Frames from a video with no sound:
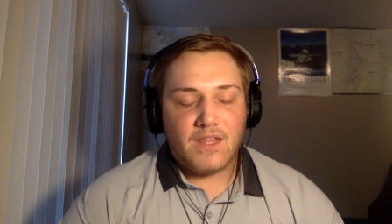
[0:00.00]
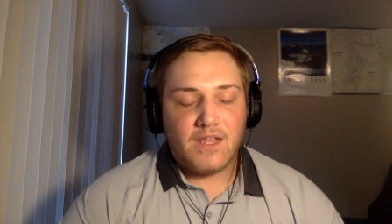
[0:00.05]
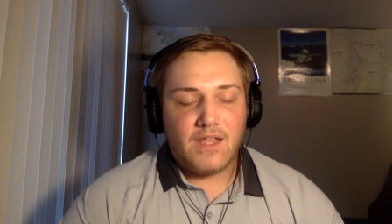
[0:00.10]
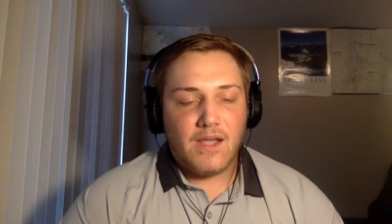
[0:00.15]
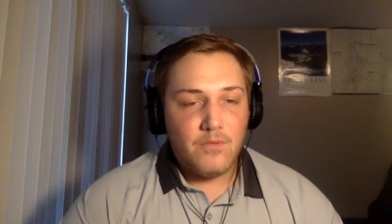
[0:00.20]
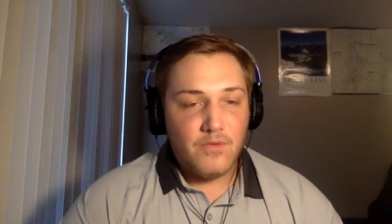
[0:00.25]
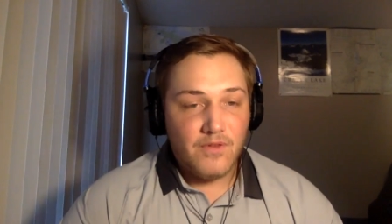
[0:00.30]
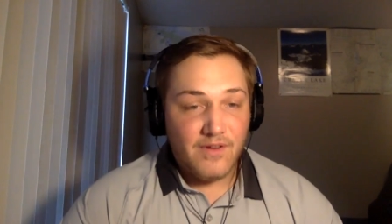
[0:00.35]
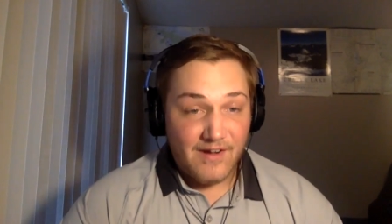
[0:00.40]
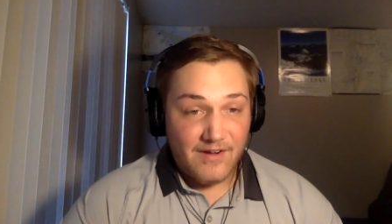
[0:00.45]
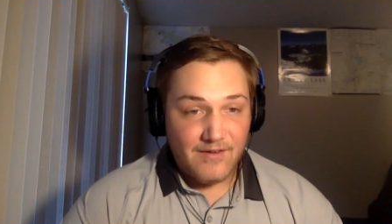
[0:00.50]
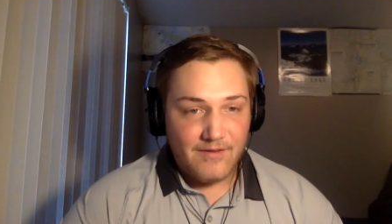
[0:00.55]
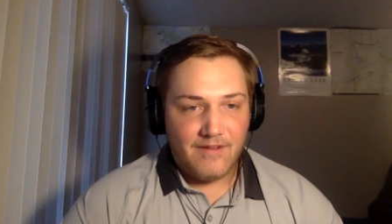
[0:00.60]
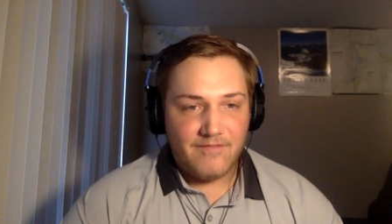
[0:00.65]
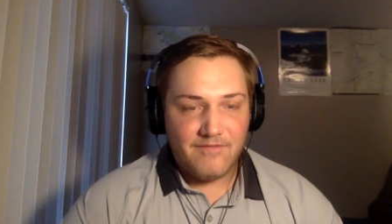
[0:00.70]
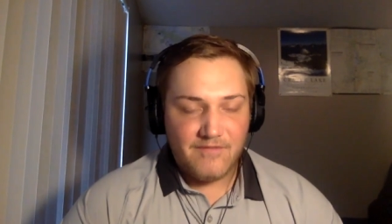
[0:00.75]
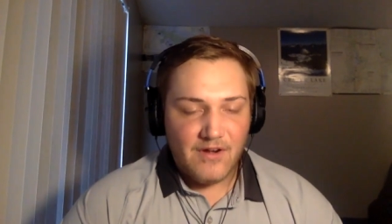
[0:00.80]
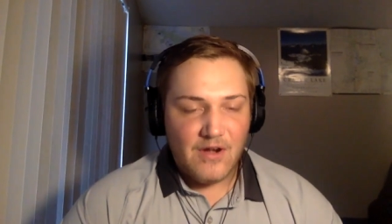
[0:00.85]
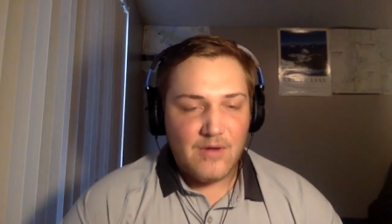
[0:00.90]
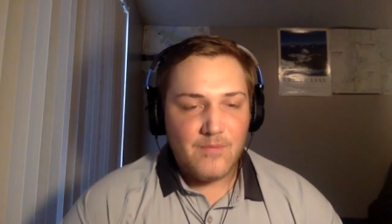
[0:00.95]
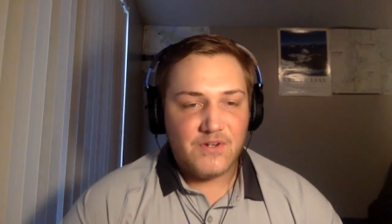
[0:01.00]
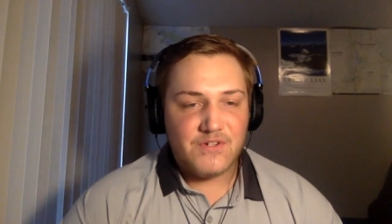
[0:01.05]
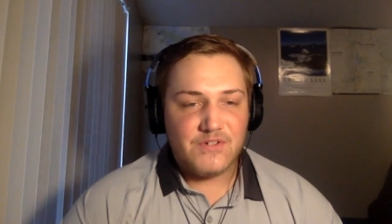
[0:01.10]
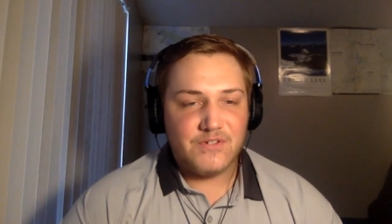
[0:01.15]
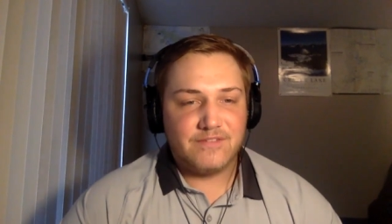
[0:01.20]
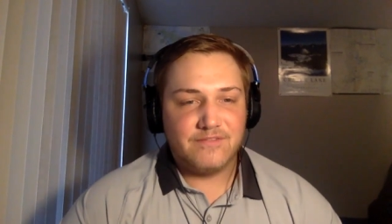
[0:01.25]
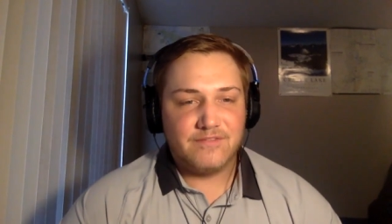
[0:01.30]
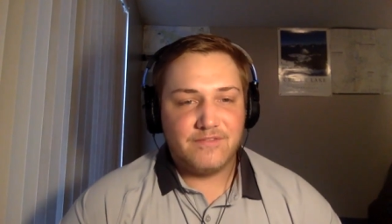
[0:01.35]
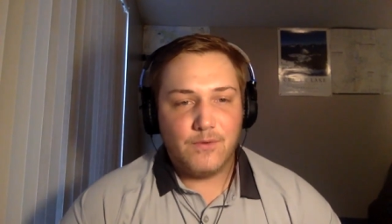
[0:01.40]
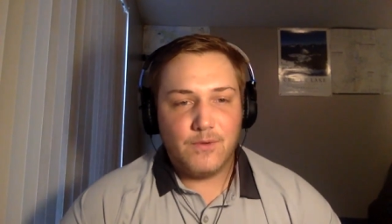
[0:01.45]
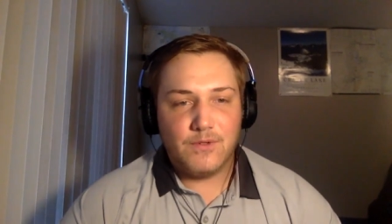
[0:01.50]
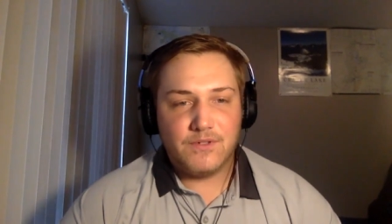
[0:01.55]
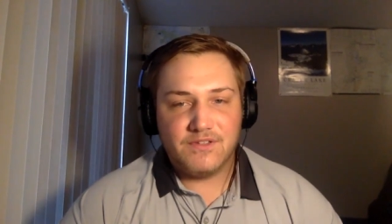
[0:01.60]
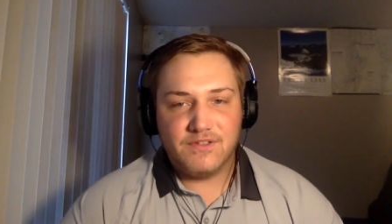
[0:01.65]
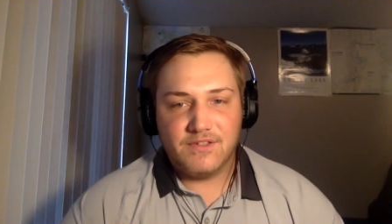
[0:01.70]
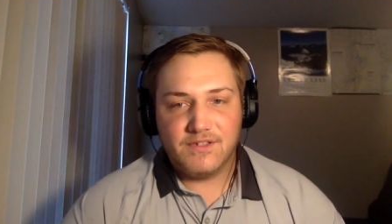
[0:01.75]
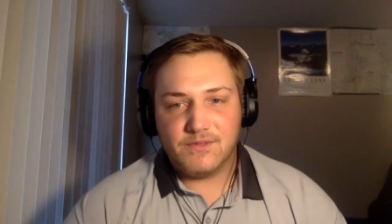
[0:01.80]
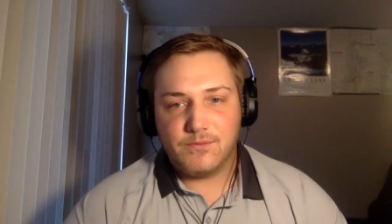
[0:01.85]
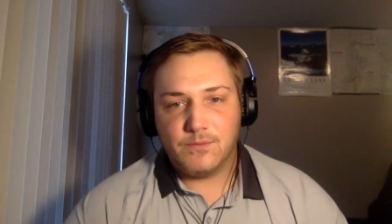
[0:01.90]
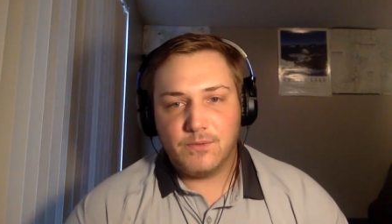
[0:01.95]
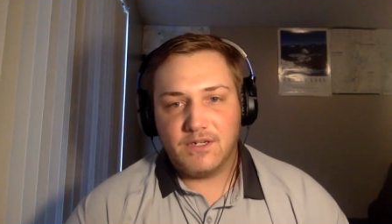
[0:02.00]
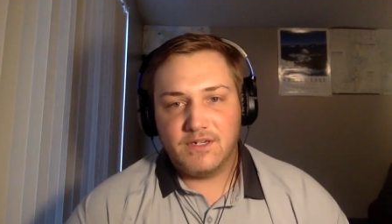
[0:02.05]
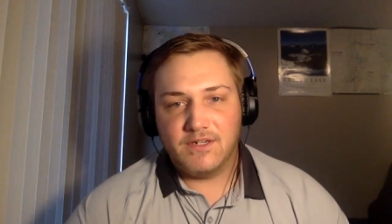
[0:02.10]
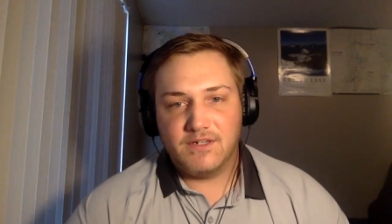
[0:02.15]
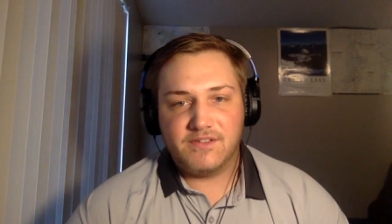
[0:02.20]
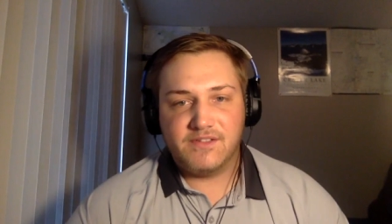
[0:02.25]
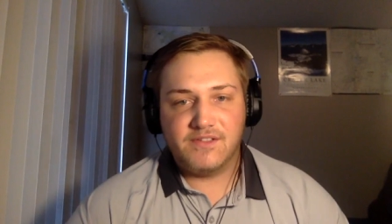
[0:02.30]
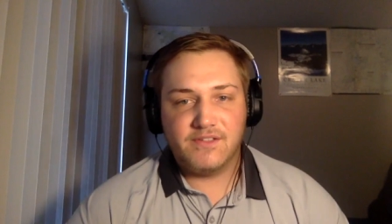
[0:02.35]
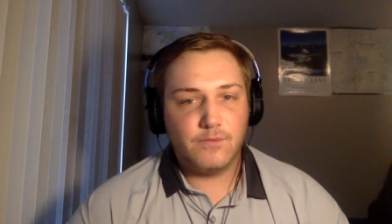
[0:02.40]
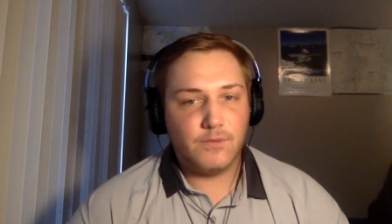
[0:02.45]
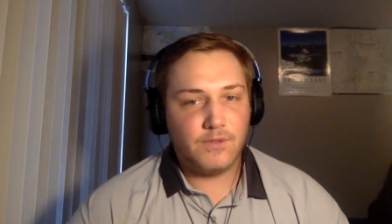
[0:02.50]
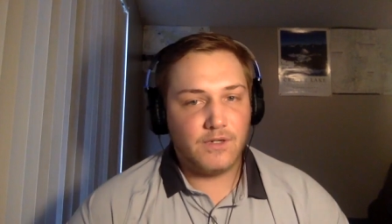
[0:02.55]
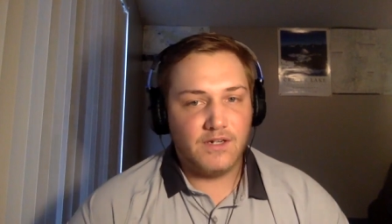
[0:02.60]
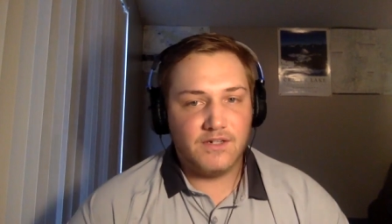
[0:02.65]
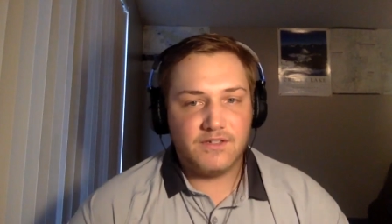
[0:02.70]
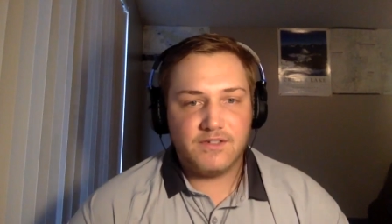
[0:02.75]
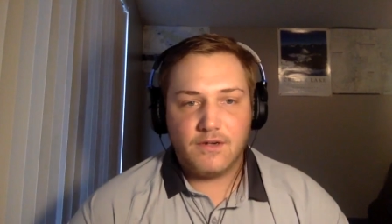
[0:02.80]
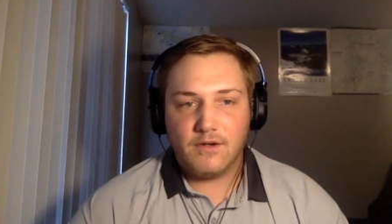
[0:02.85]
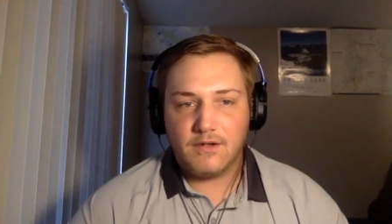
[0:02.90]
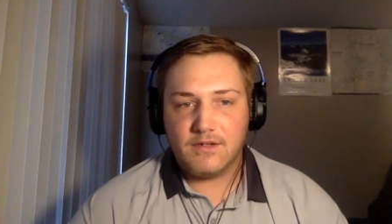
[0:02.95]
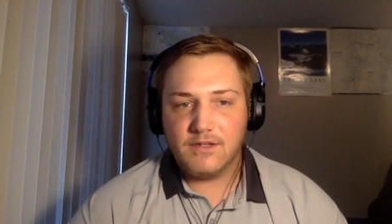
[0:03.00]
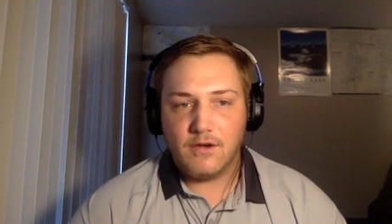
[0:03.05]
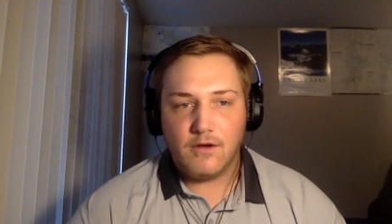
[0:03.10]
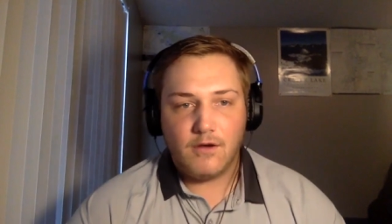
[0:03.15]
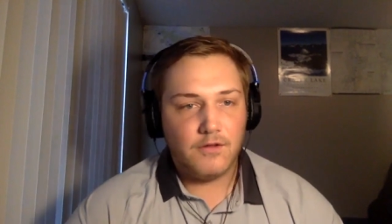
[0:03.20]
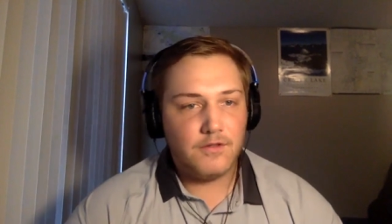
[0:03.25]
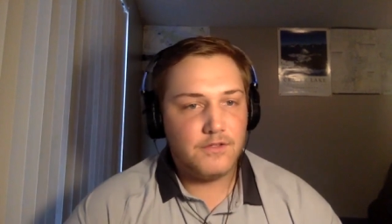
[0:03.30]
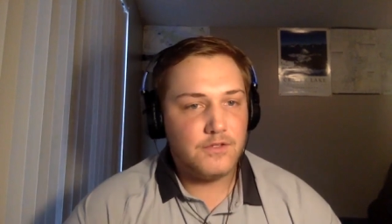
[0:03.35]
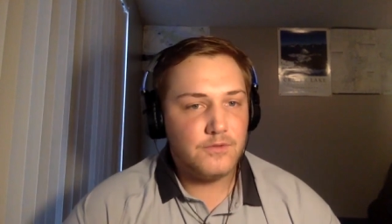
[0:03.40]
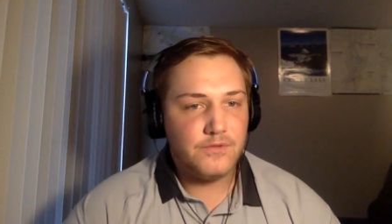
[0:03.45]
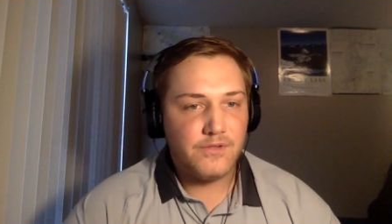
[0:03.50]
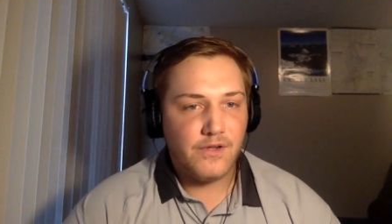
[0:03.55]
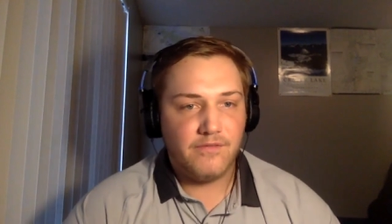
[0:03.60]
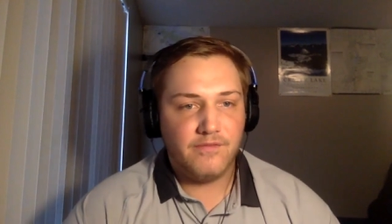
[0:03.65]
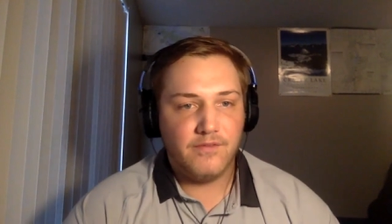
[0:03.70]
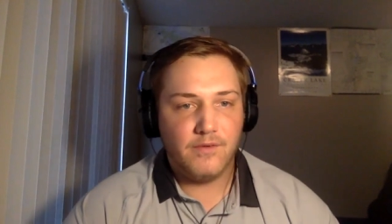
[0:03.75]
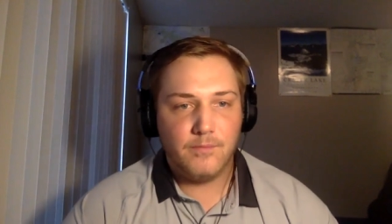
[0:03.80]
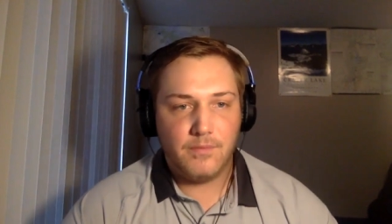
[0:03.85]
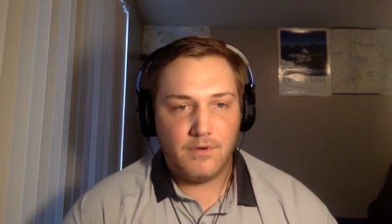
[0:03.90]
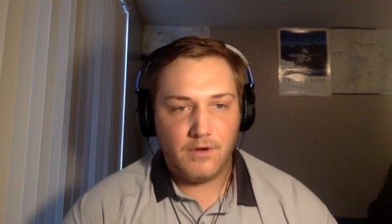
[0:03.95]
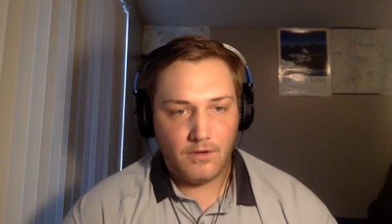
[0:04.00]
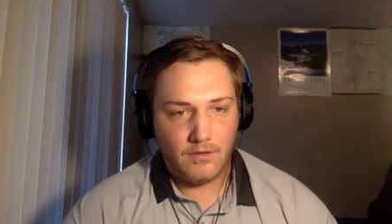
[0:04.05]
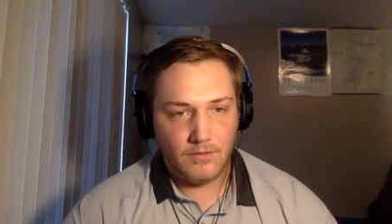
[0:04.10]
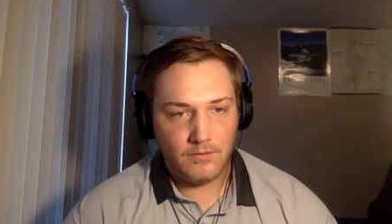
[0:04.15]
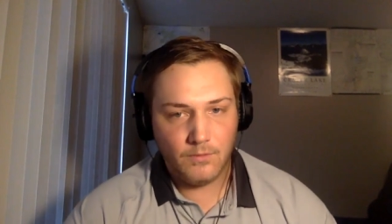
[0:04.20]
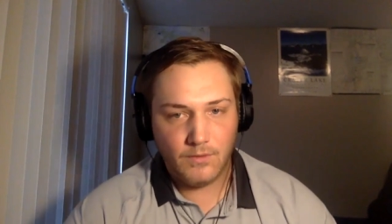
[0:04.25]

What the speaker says: I'm very much looking forward to this. We're gonna talk all Utah football.